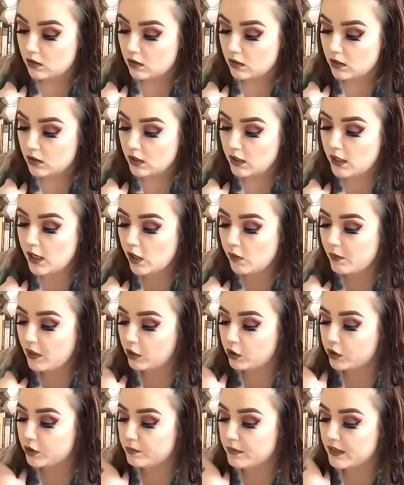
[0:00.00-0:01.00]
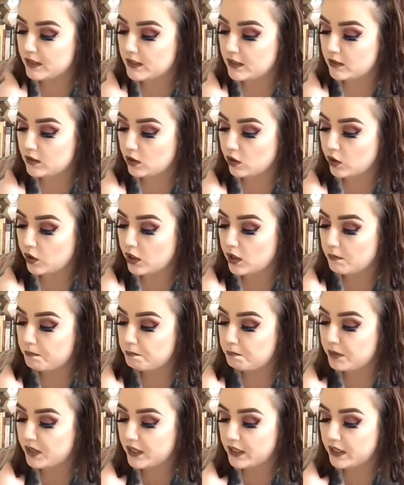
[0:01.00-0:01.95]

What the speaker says: Now, my good man, said the lawyer, be